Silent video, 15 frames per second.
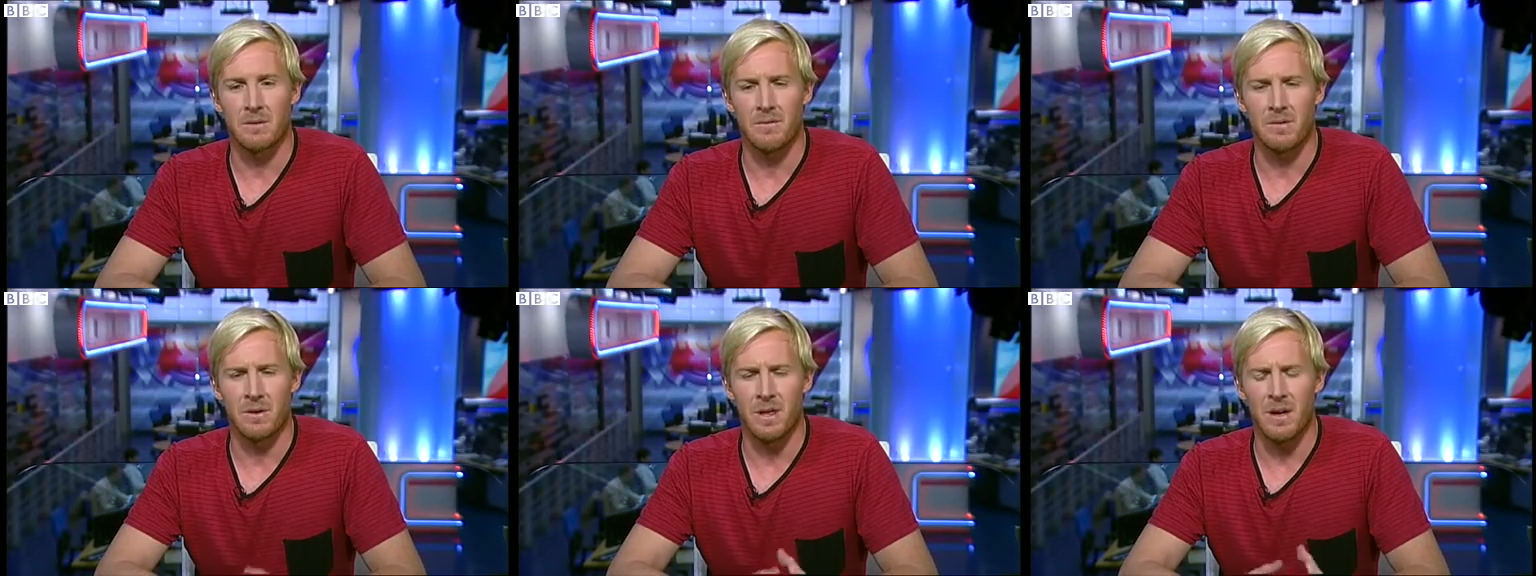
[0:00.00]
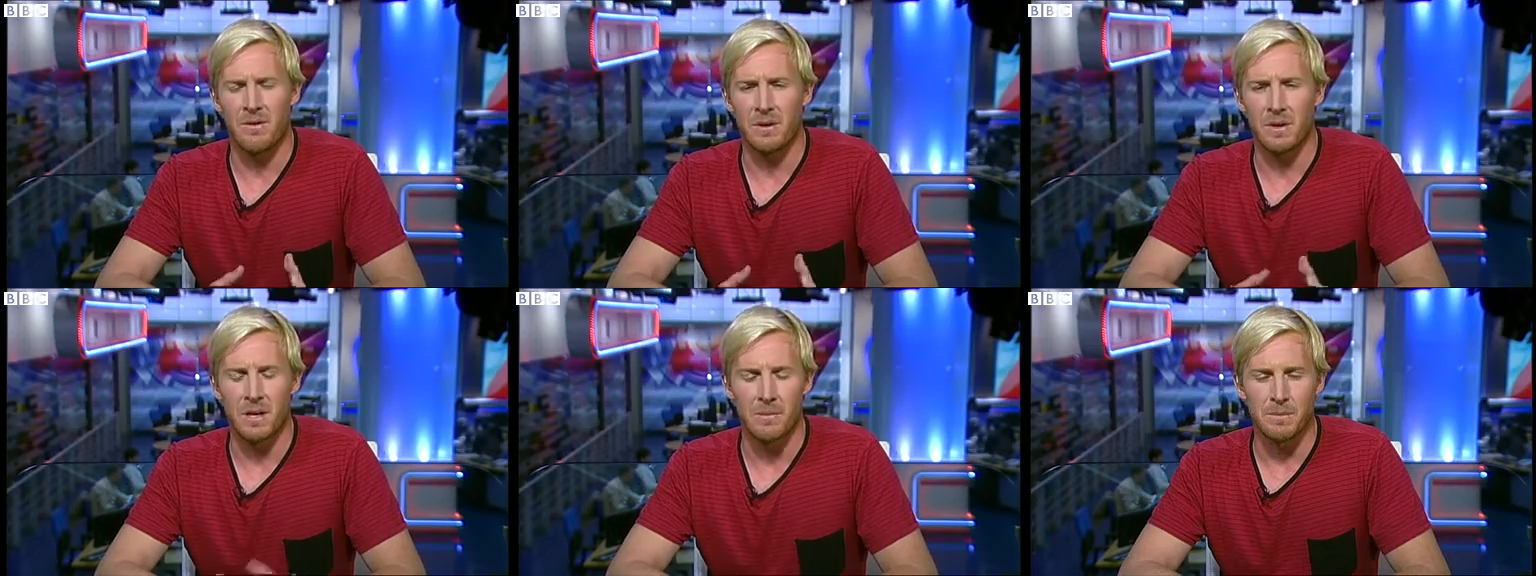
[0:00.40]

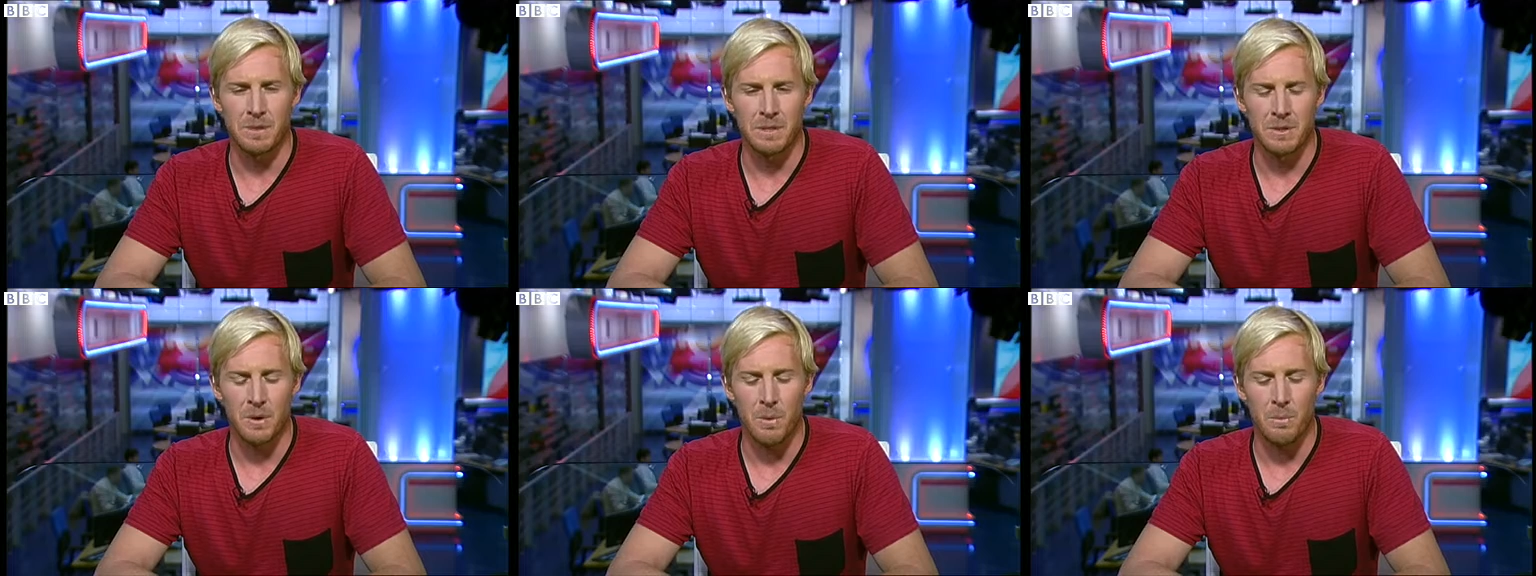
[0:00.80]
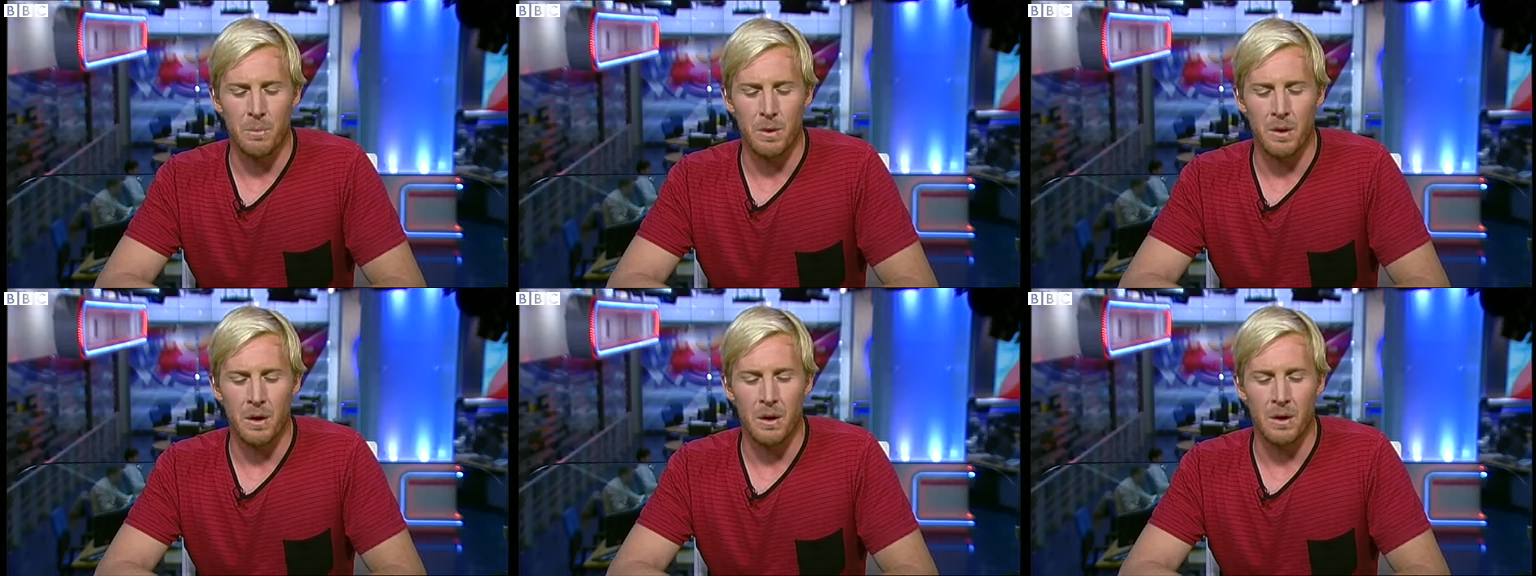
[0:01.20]
definitely comes into it,
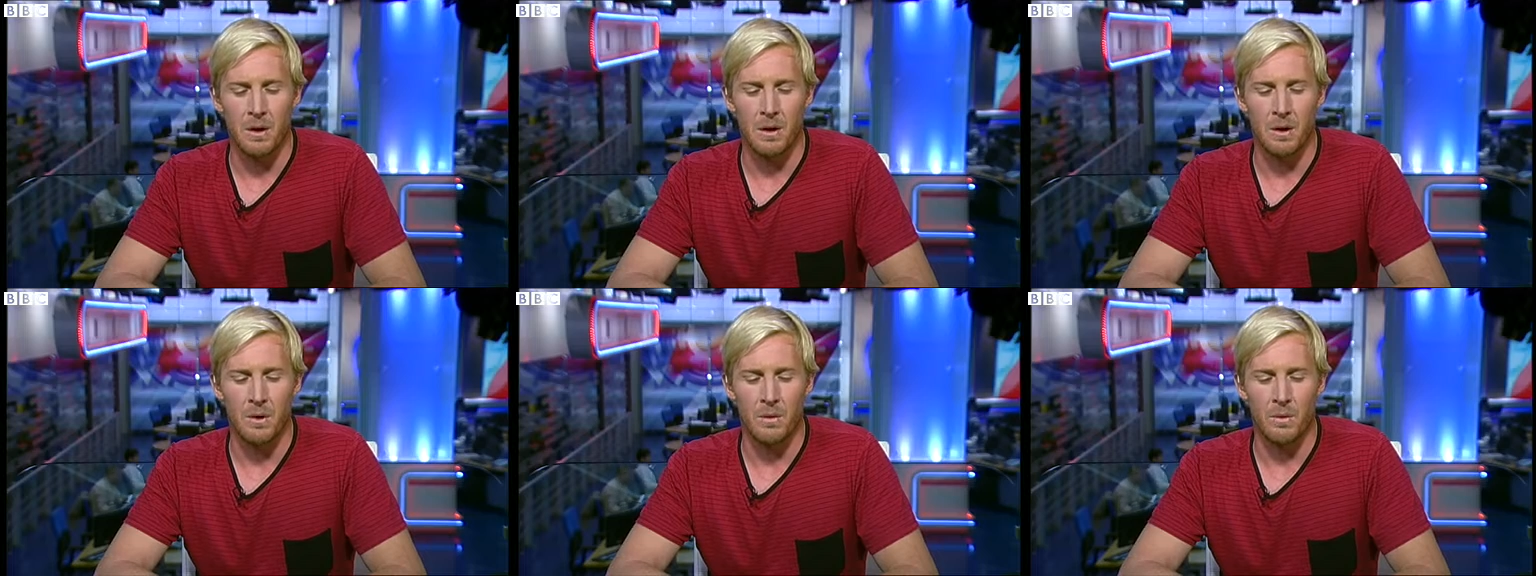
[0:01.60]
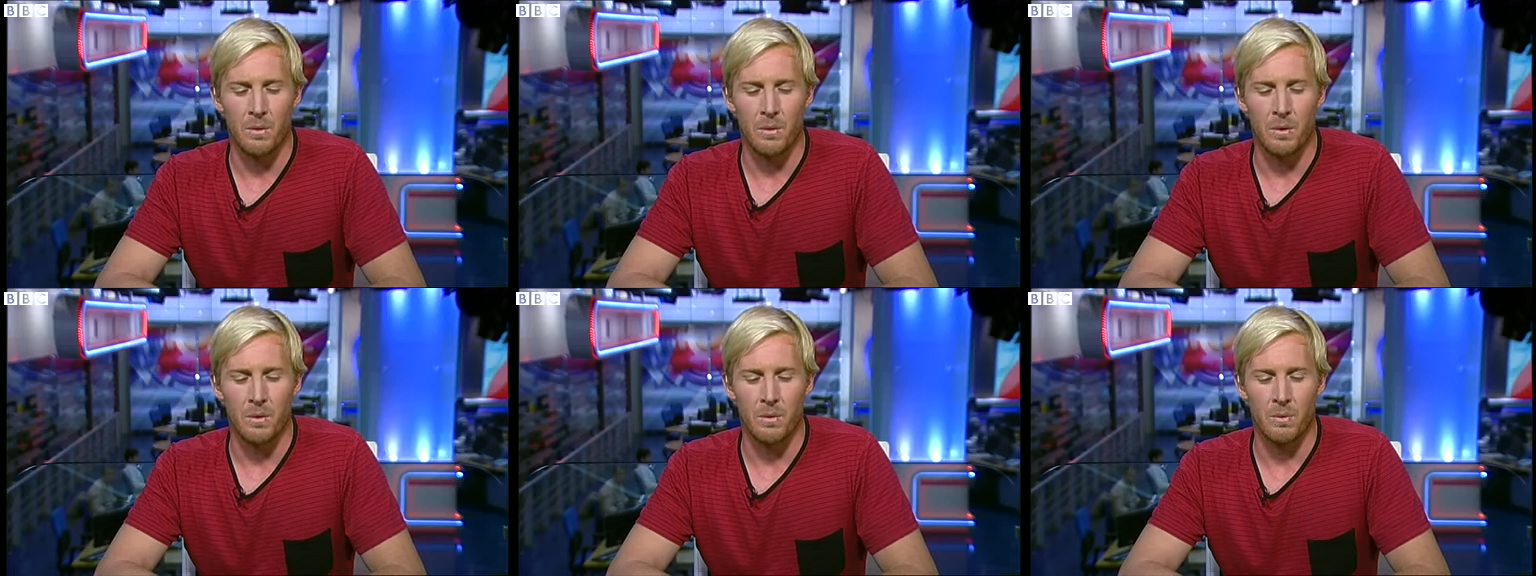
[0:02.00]
but
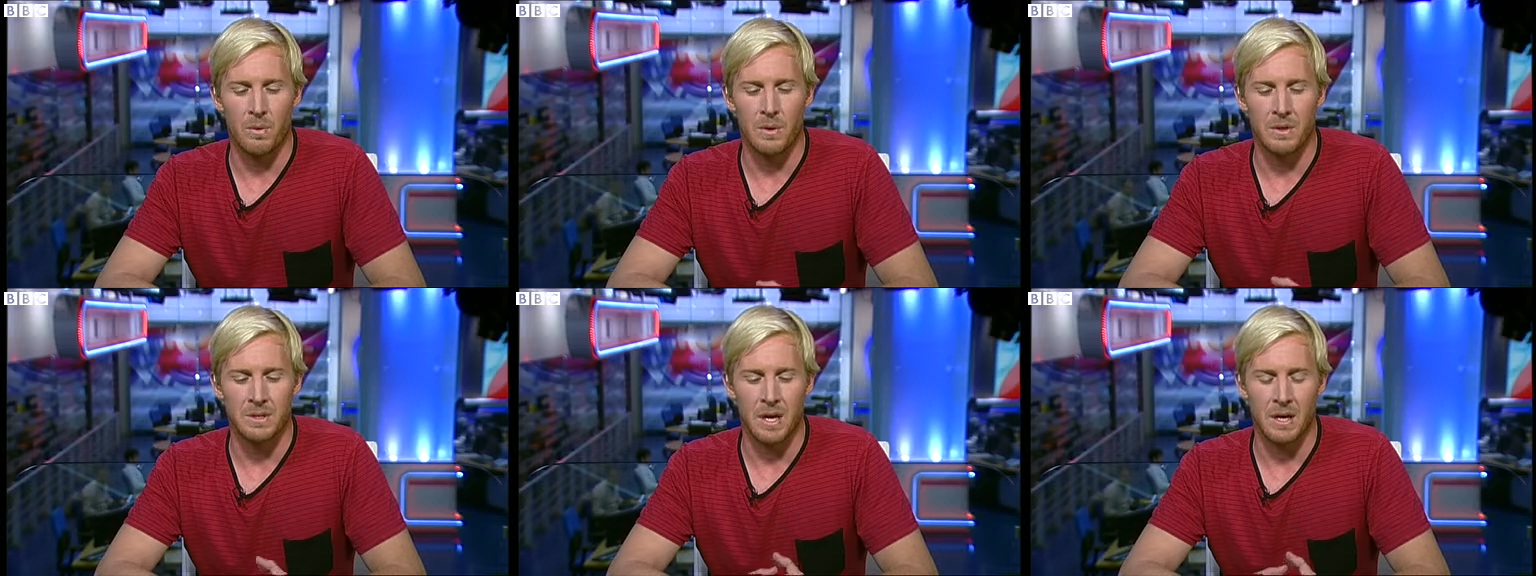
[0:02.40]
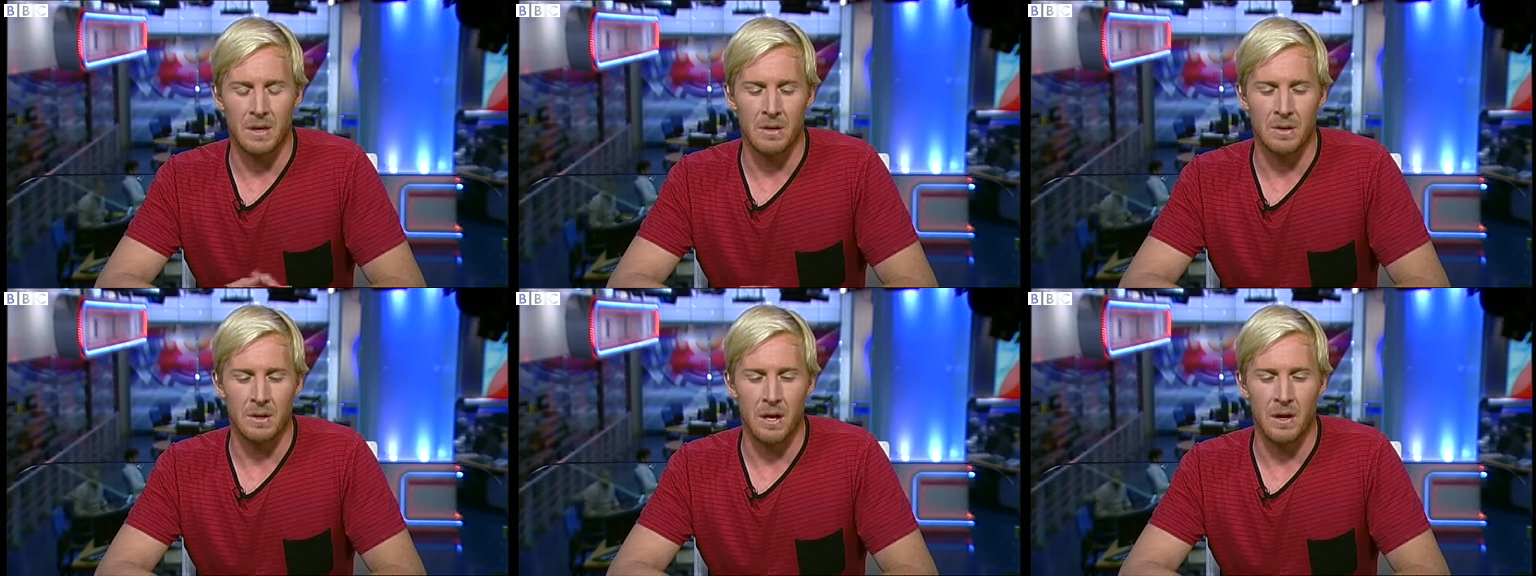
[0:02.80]
the second,